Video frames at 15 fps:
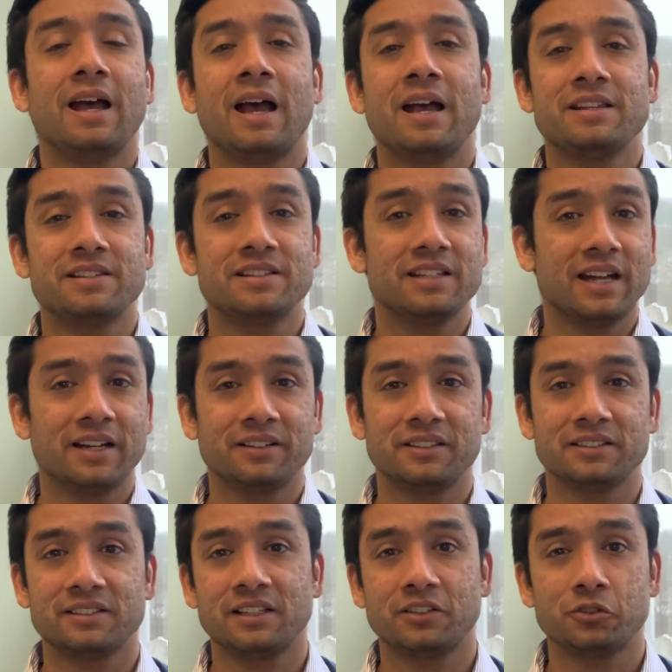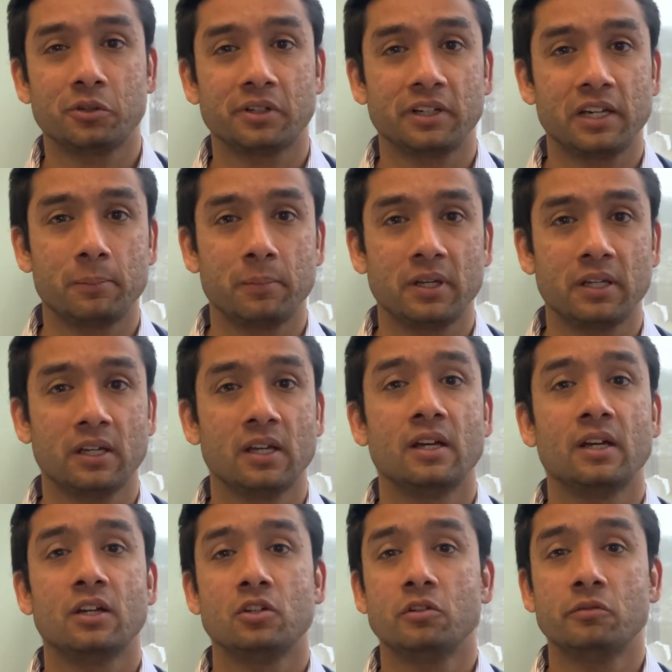as the address that you're claiming
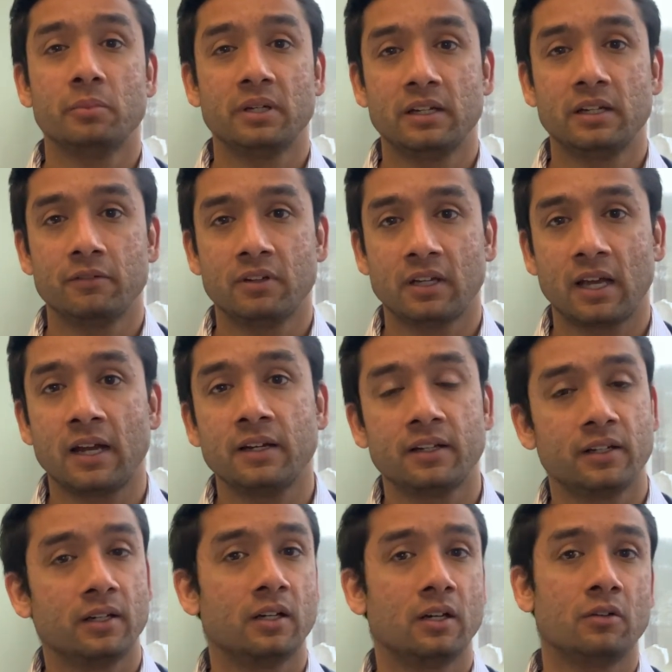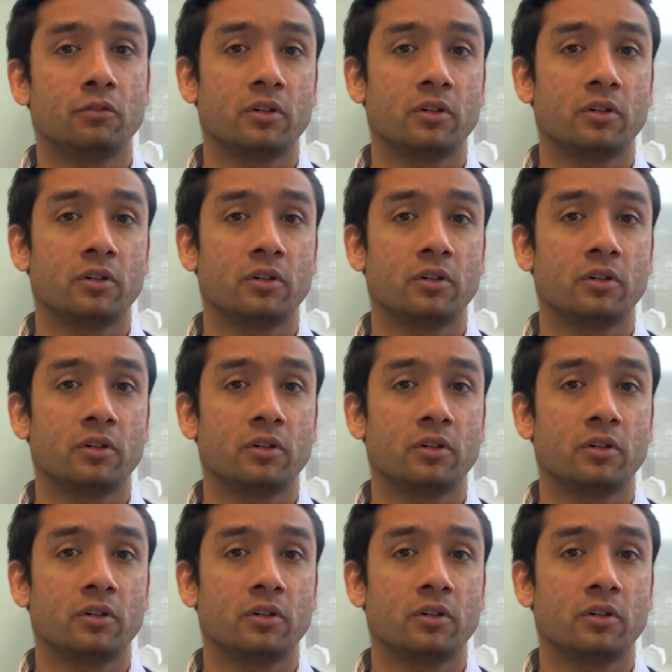you've been living at uh,